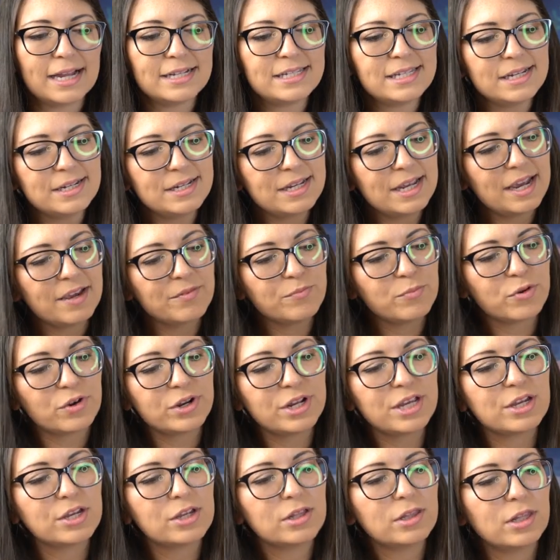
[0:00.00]
I tend to have
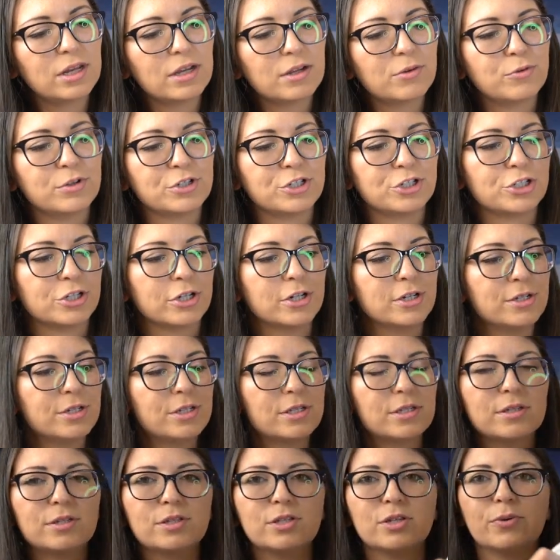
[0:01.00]
pretty good luck with
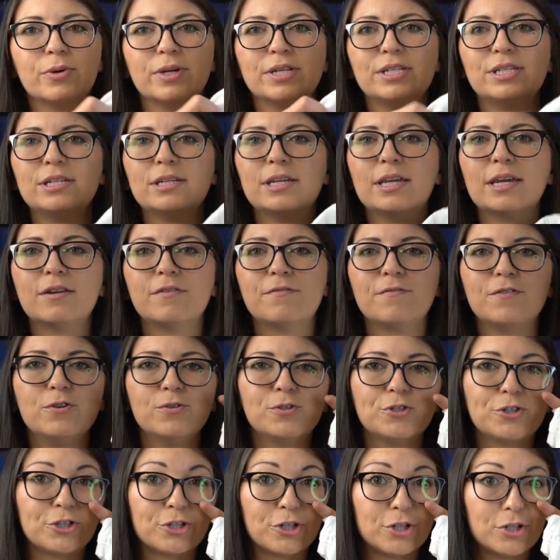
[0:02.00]
shirts, so I did get a few
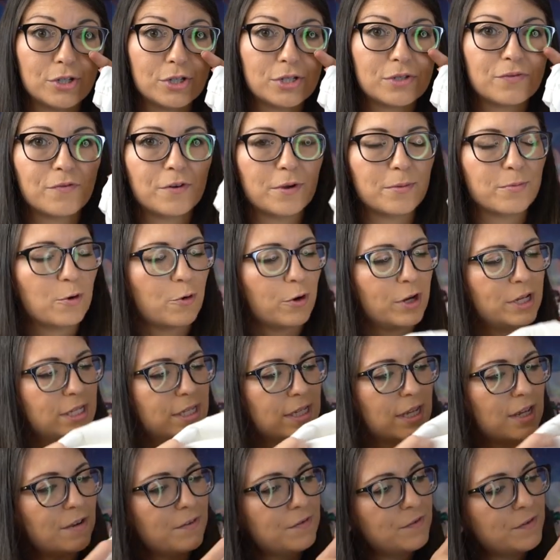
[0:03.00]
shirts from Grace
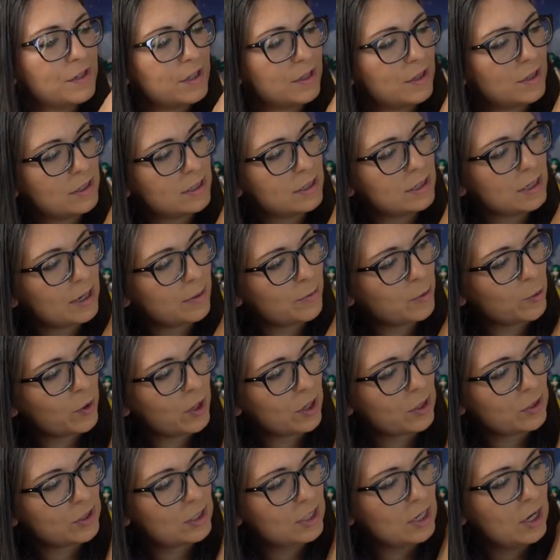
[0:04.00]
Gift this time
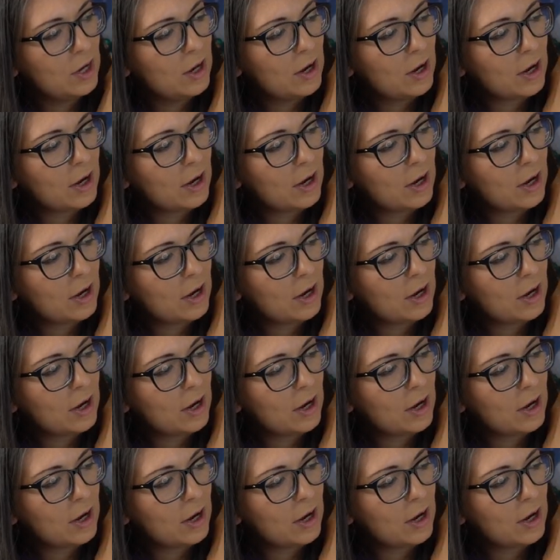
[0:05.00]
around.